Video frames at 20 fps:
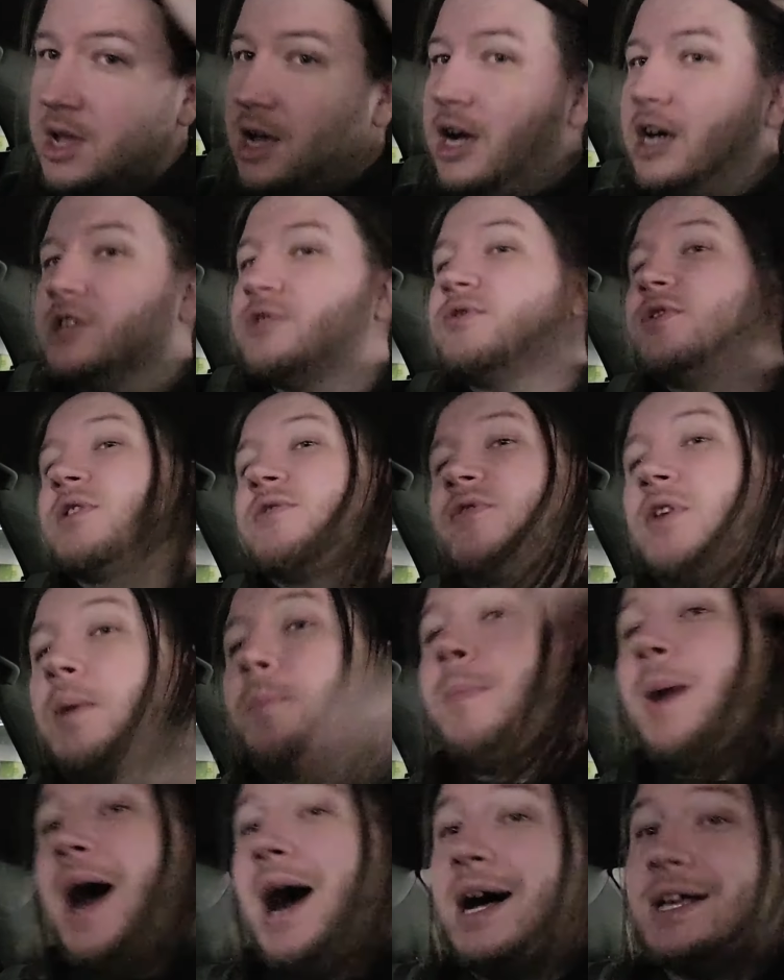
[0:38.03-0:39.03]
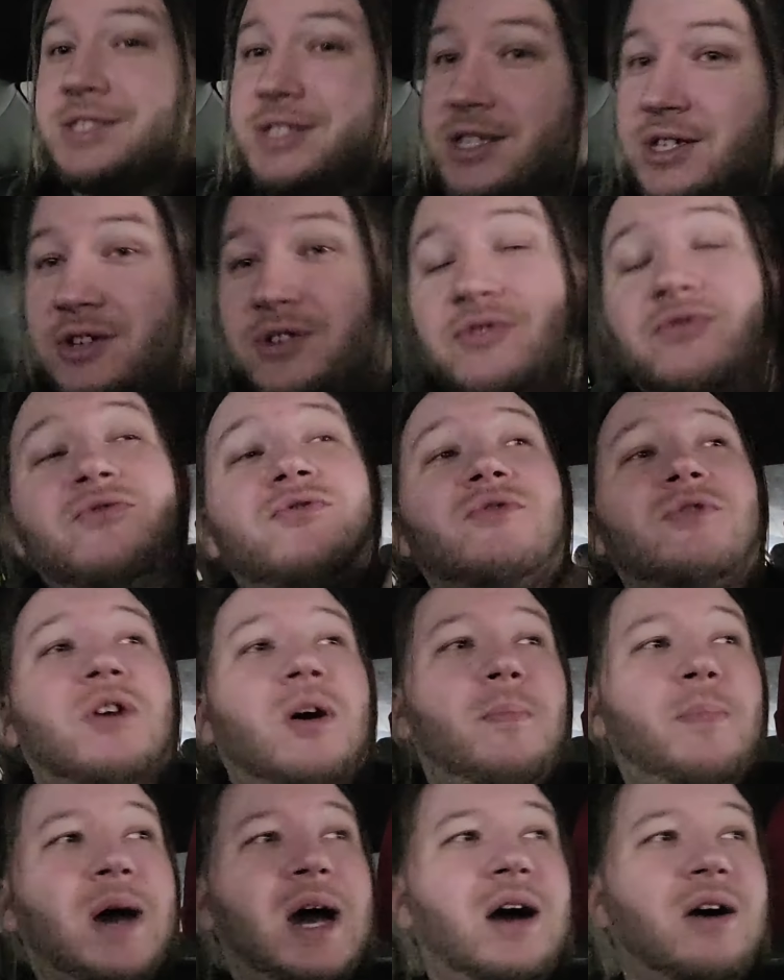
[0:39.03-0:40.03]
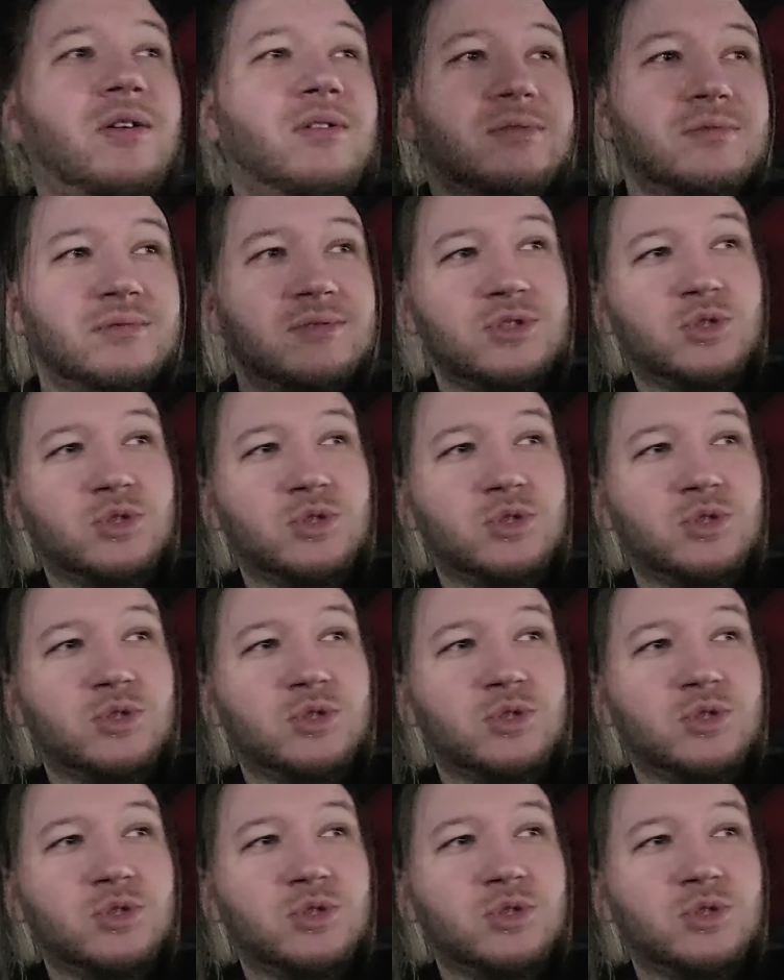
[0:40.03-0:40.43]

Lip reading: I was feeling very positive about